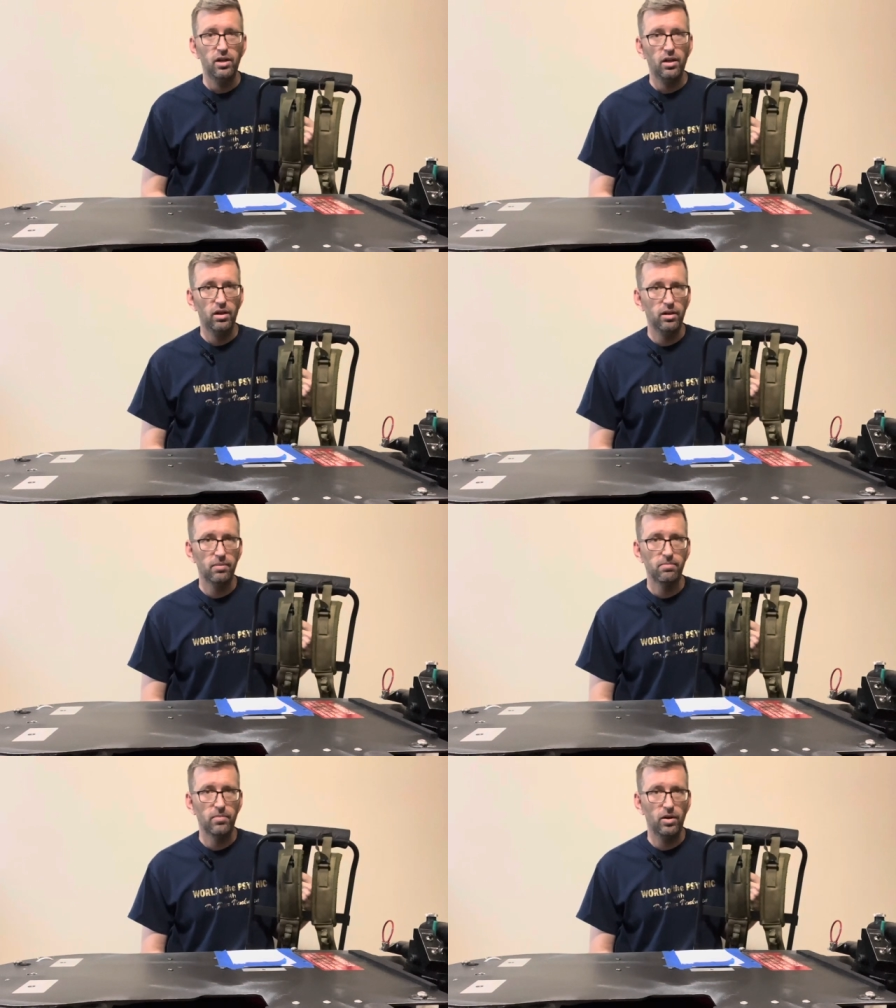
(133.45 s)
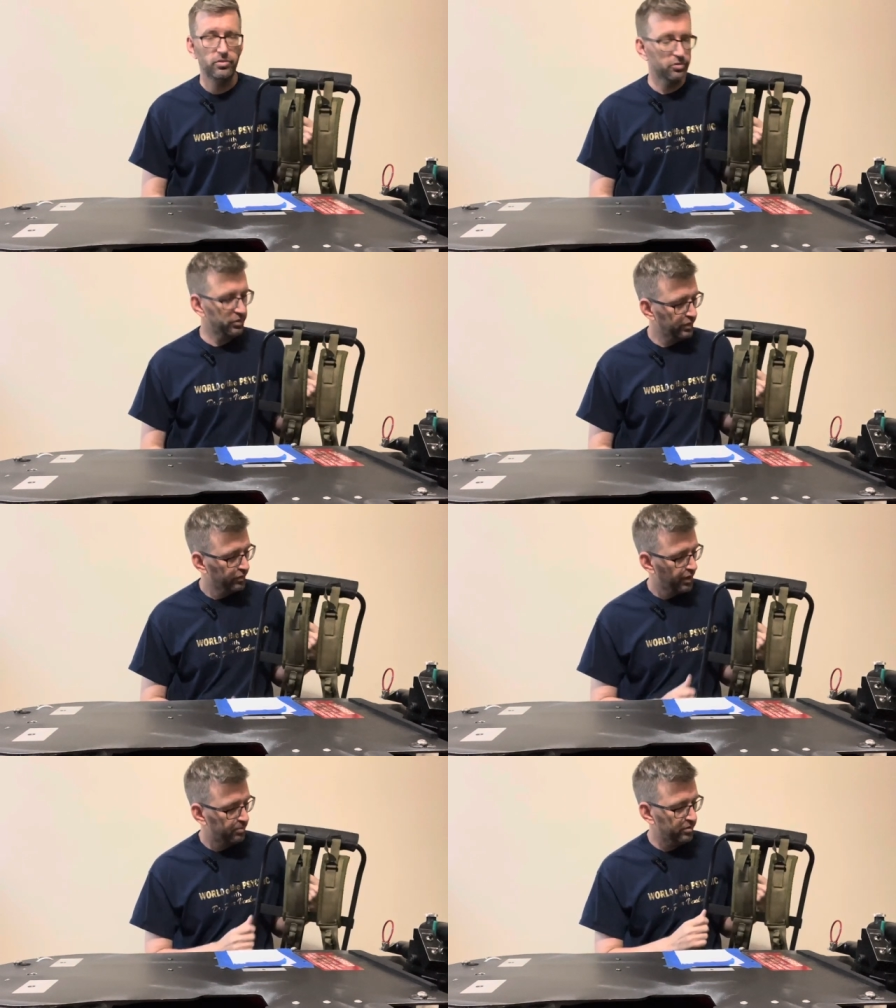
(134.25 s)
um, on screen
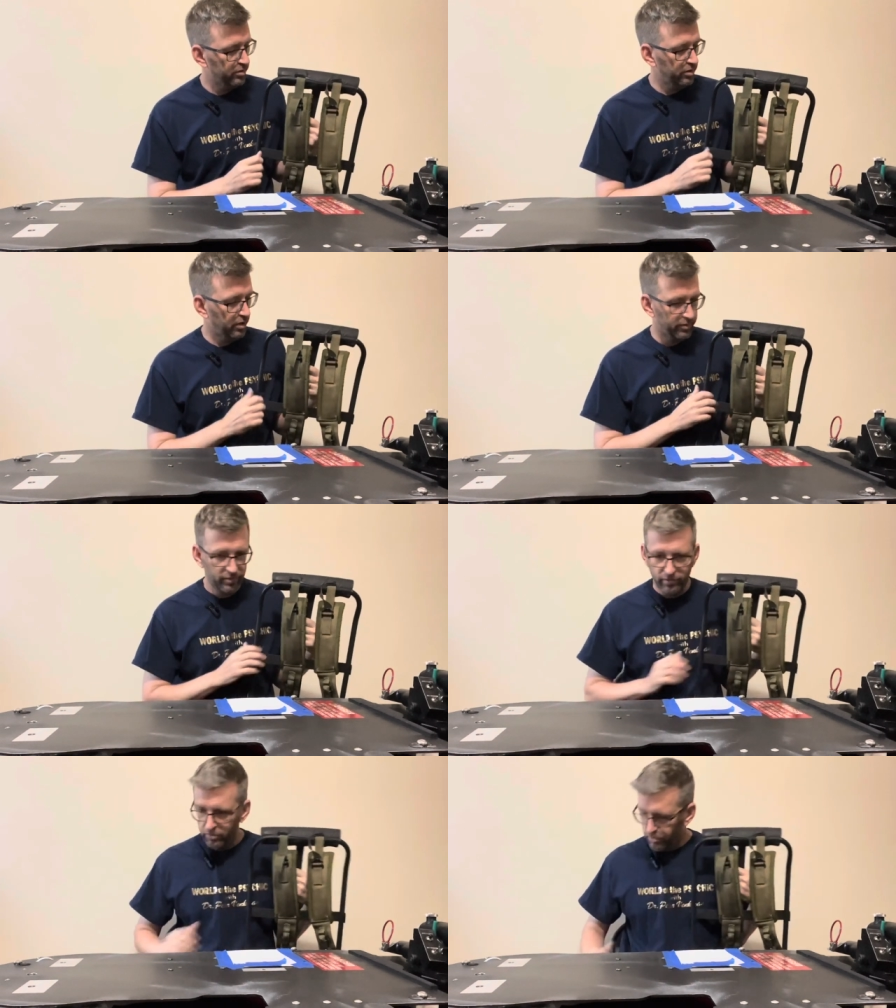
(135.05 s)
grabs and stuff, if you